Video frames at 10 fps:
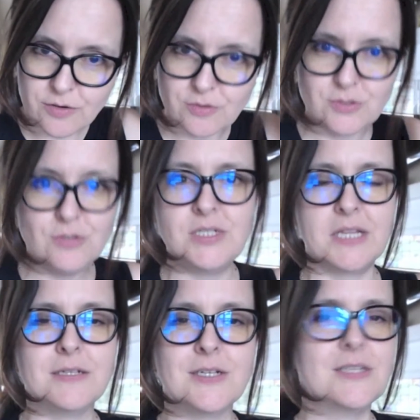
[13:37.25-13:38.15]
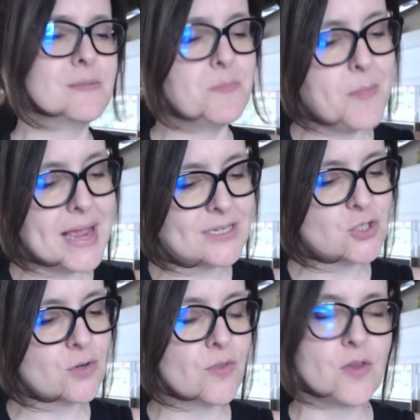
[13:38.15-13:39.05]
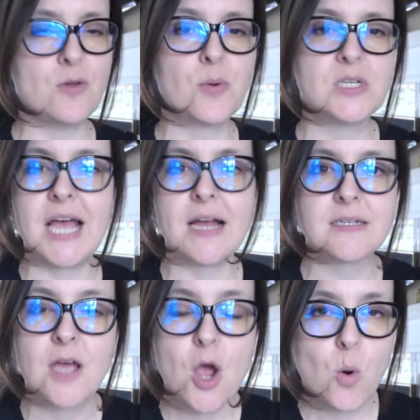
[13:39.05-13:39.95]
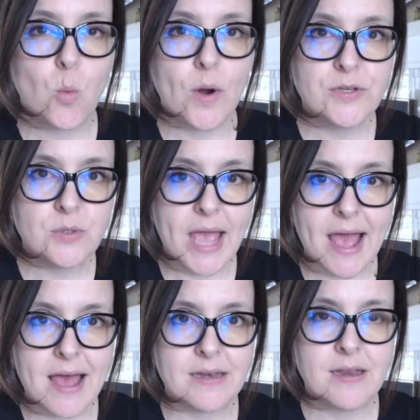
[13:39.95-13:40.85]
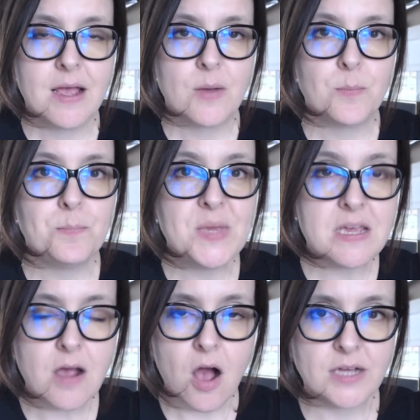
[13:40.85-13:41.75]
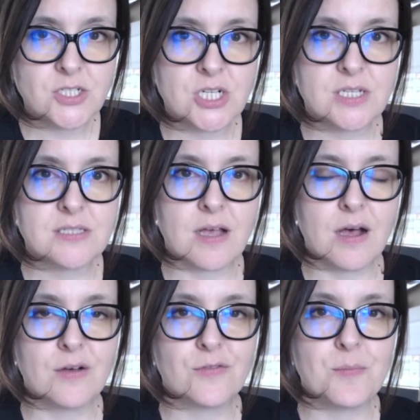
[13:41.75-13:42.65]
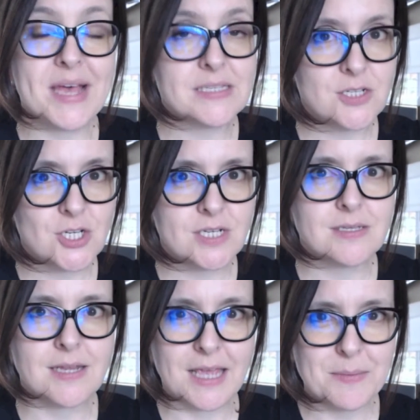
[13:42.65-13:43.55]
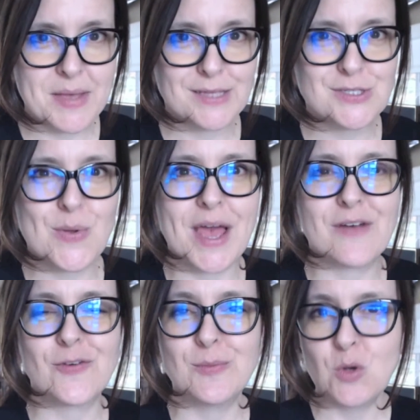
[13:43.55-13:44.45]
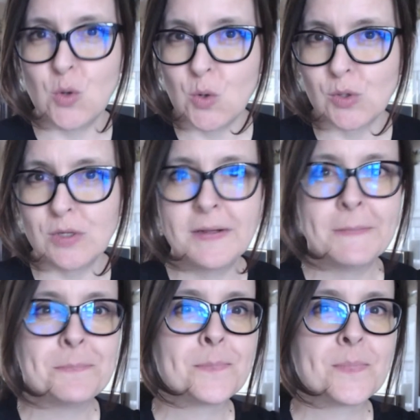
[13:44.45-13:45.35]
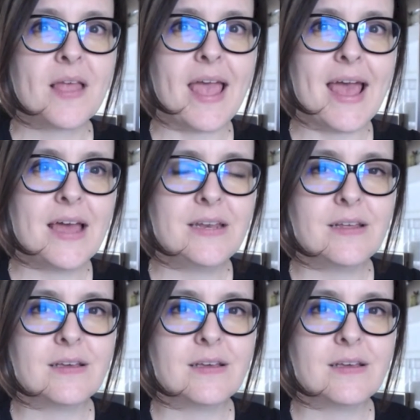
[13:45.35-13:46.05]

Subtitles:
due diligence, make sure that you protect where you can, be conscious of messages and emails you get from Google, and